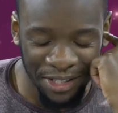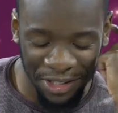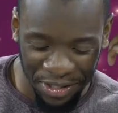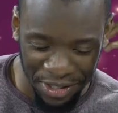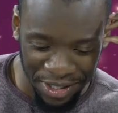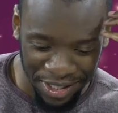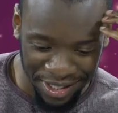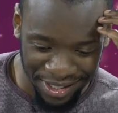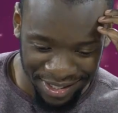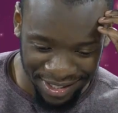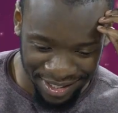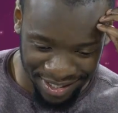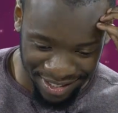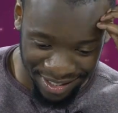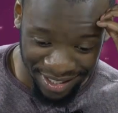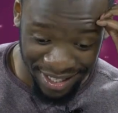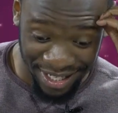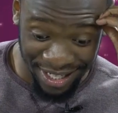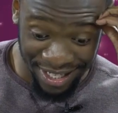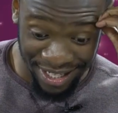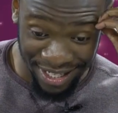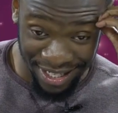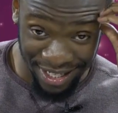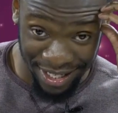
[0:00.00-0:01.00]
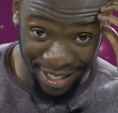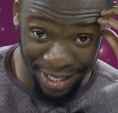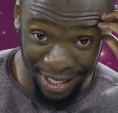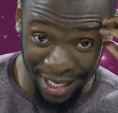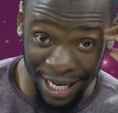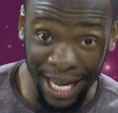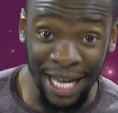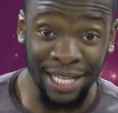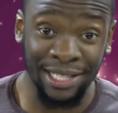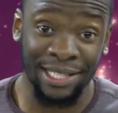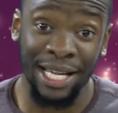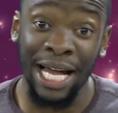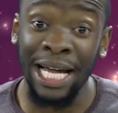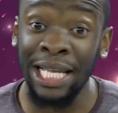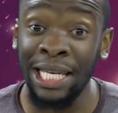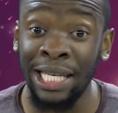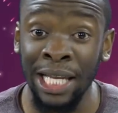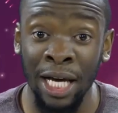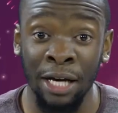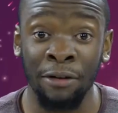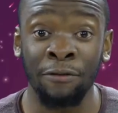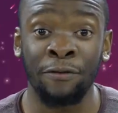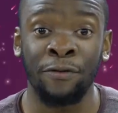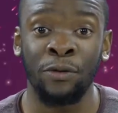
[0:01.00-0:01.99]
Turks, guys, I
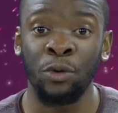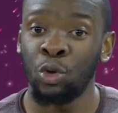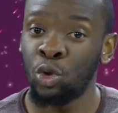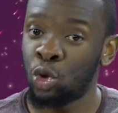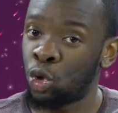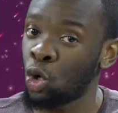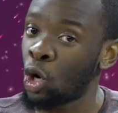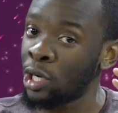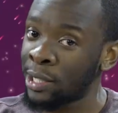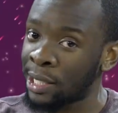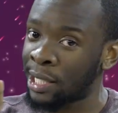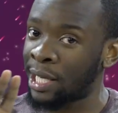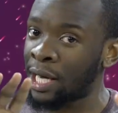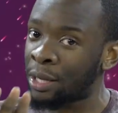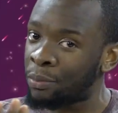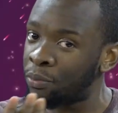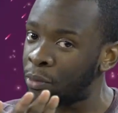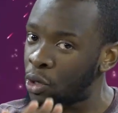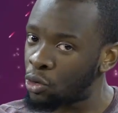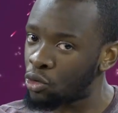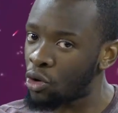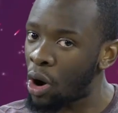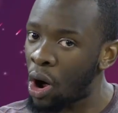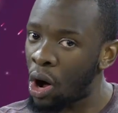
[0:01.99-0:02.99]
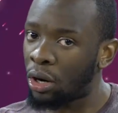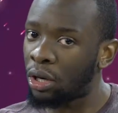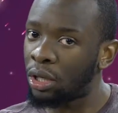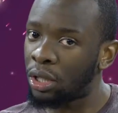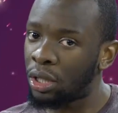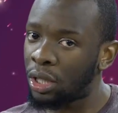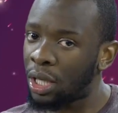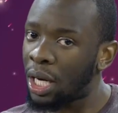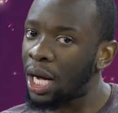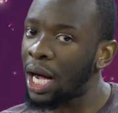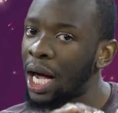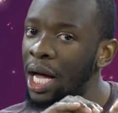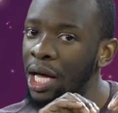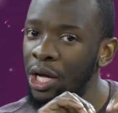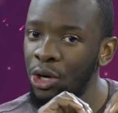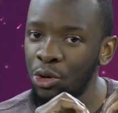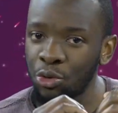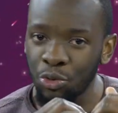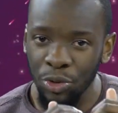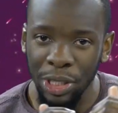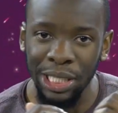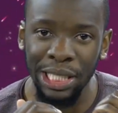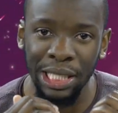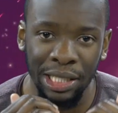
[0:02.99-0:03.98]
love you. Don't get me wrong. I
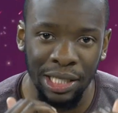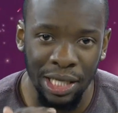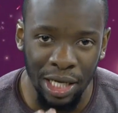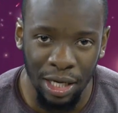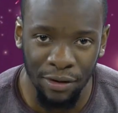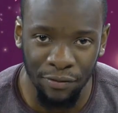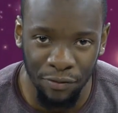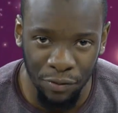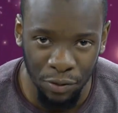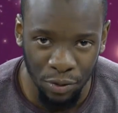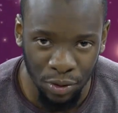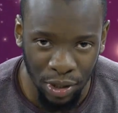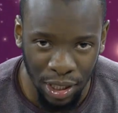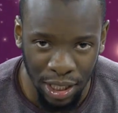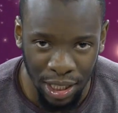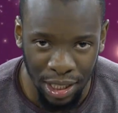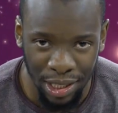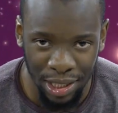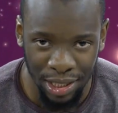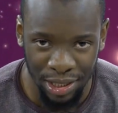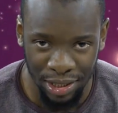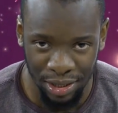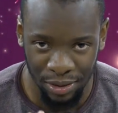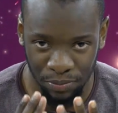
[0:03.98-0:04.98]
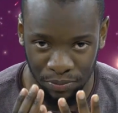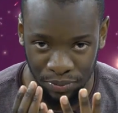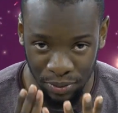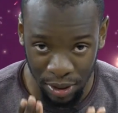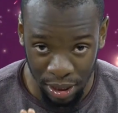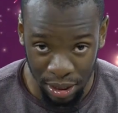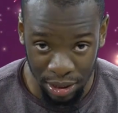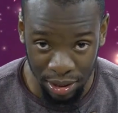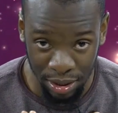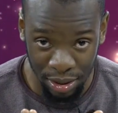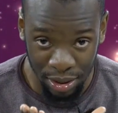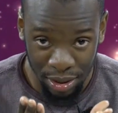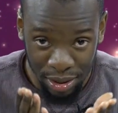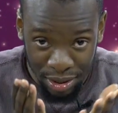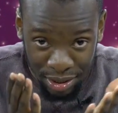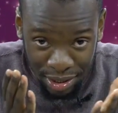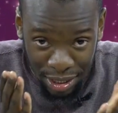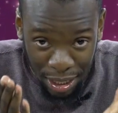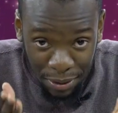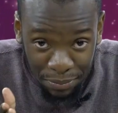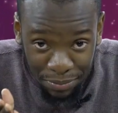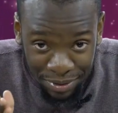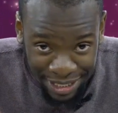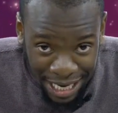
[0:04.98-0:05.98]
really love you guys, but
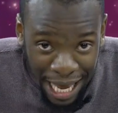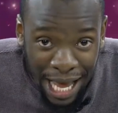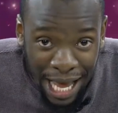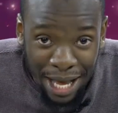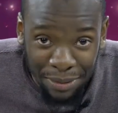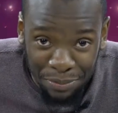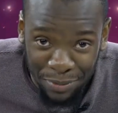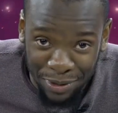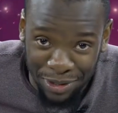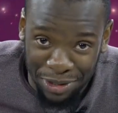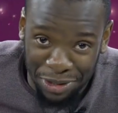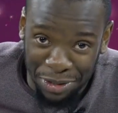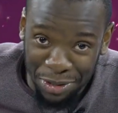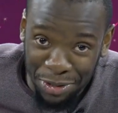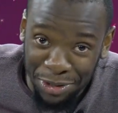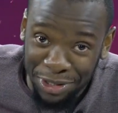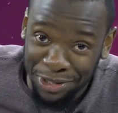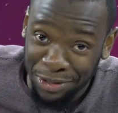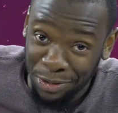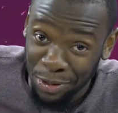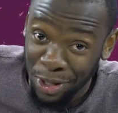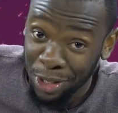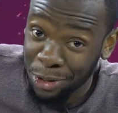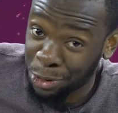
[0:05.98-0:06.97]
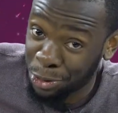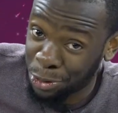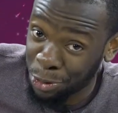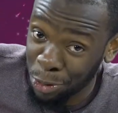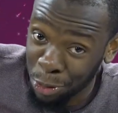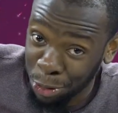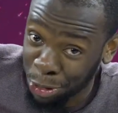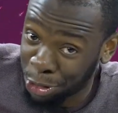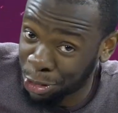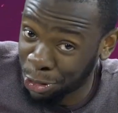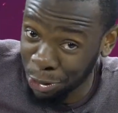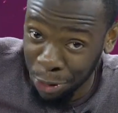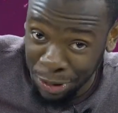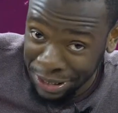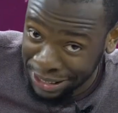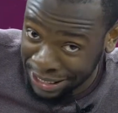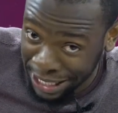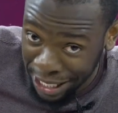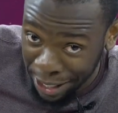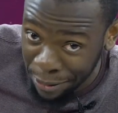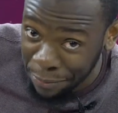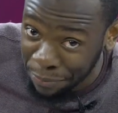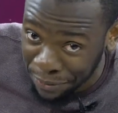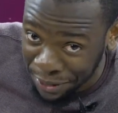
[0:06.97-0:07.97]
sometimes Turks, you are so
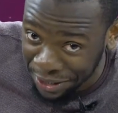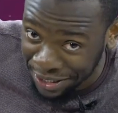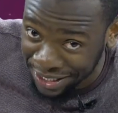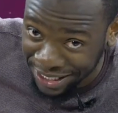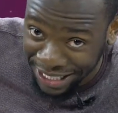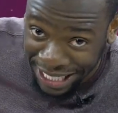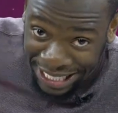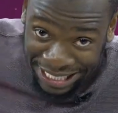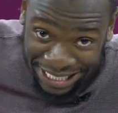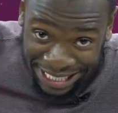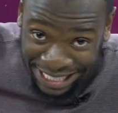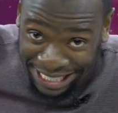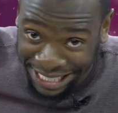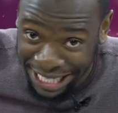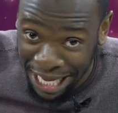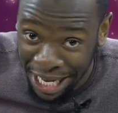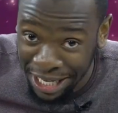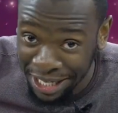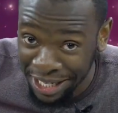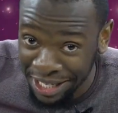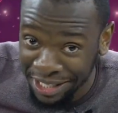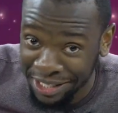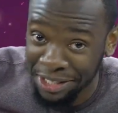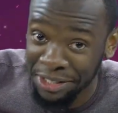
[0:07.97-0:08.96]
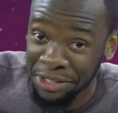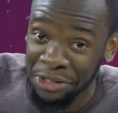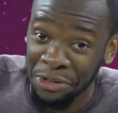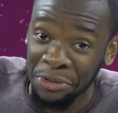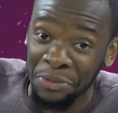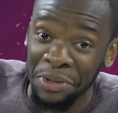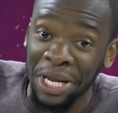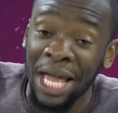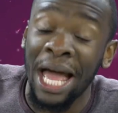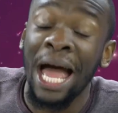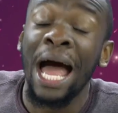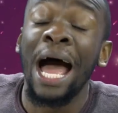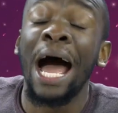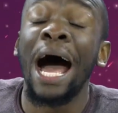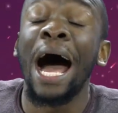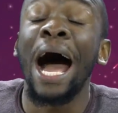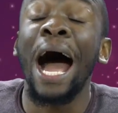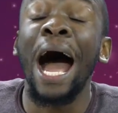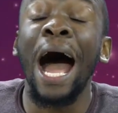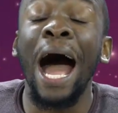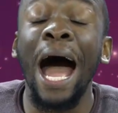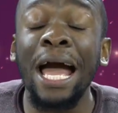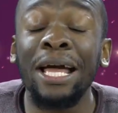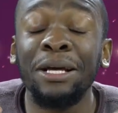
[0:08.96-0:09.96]
short-tempered and it's unnecessary.
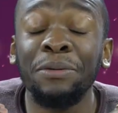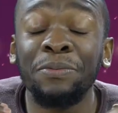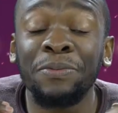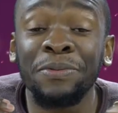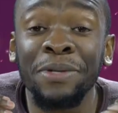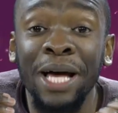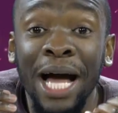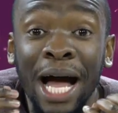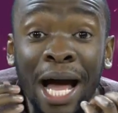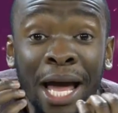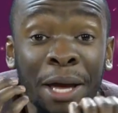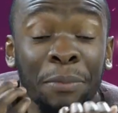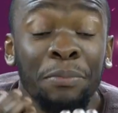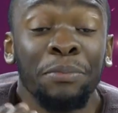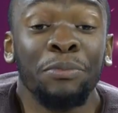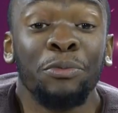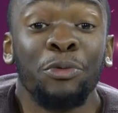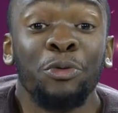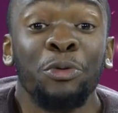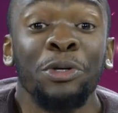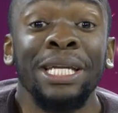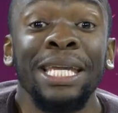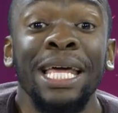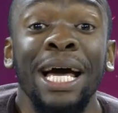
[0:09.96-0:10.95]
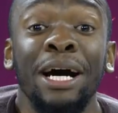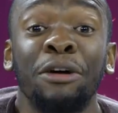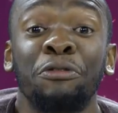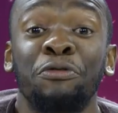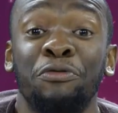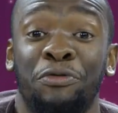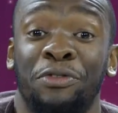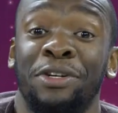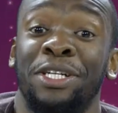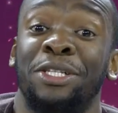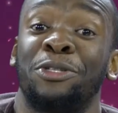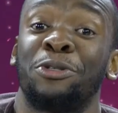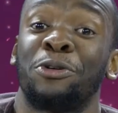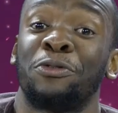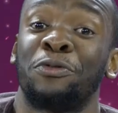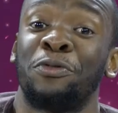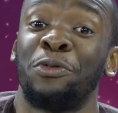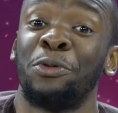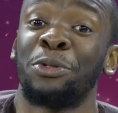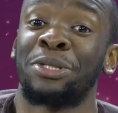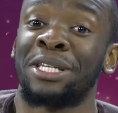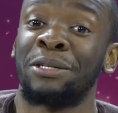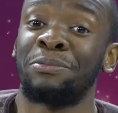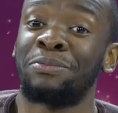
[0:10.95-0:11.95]
I'm really afraid of
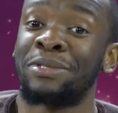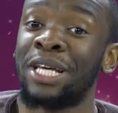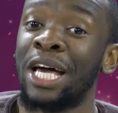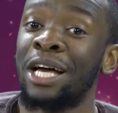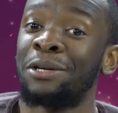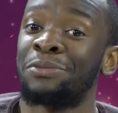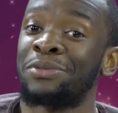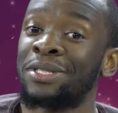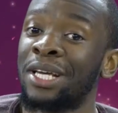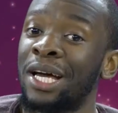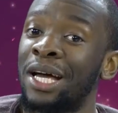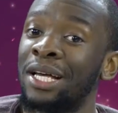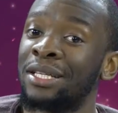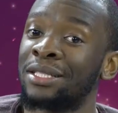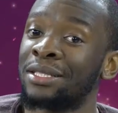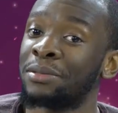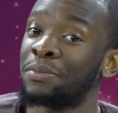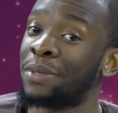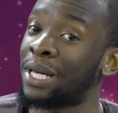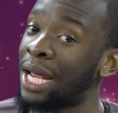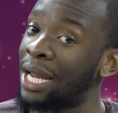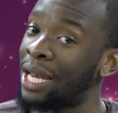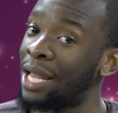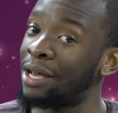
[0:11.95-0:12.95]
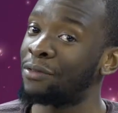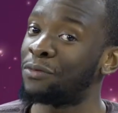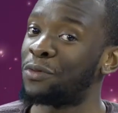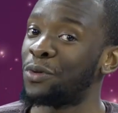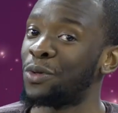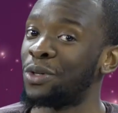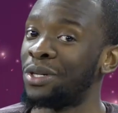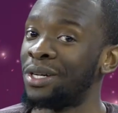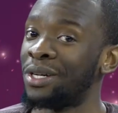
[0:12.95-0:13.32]
you sometimes, guys, but I love you.